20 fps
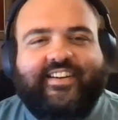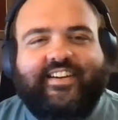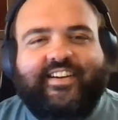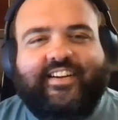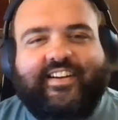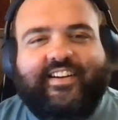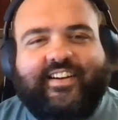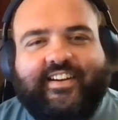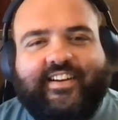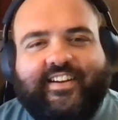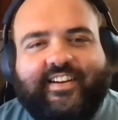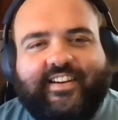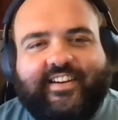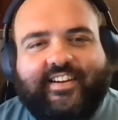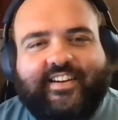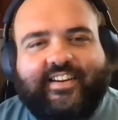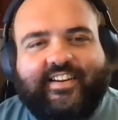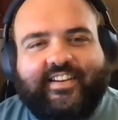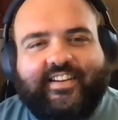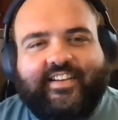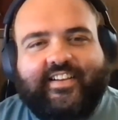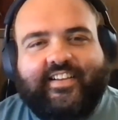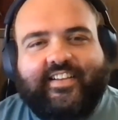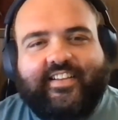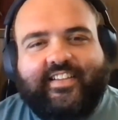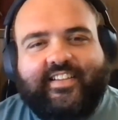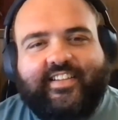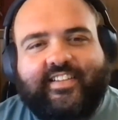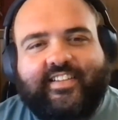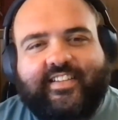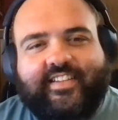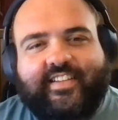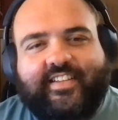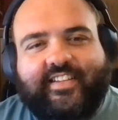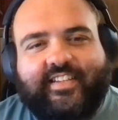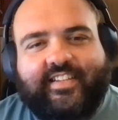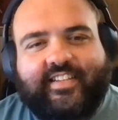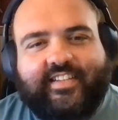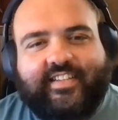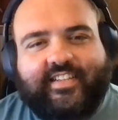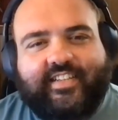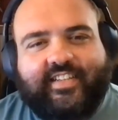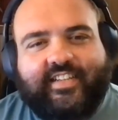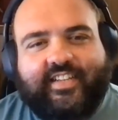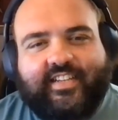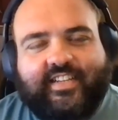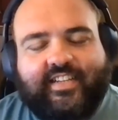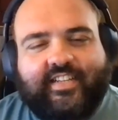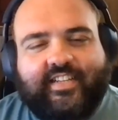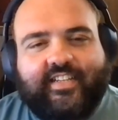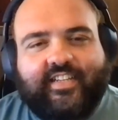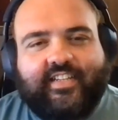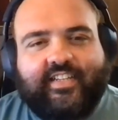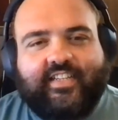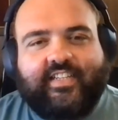[no speech]